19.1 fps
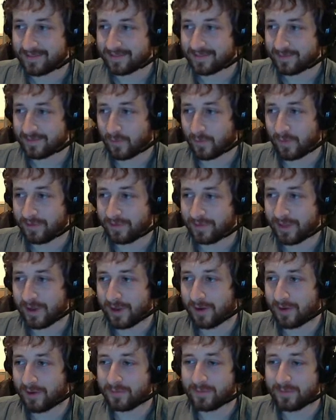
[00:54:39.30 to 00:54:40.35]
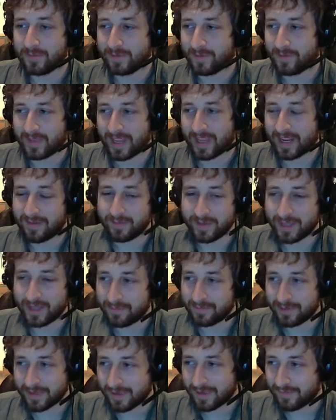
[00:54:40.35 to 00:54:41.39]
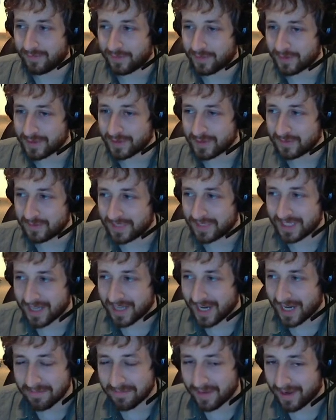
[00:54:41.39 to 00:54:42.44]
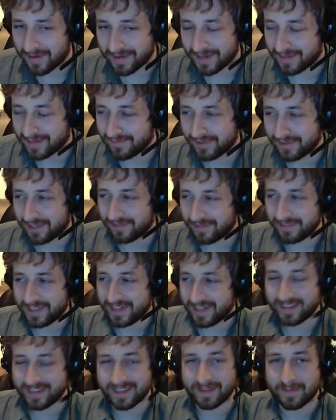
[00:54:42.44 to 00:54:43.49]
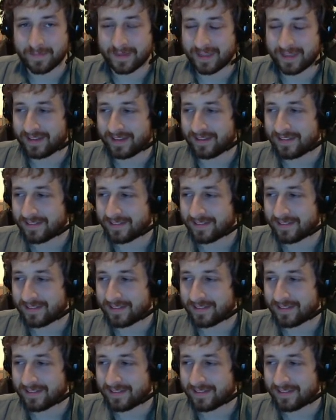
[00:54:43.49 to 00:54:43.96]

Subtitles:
Well, no. The anvil I'm looking for is only a 9-pound anvil. I don't need anything big.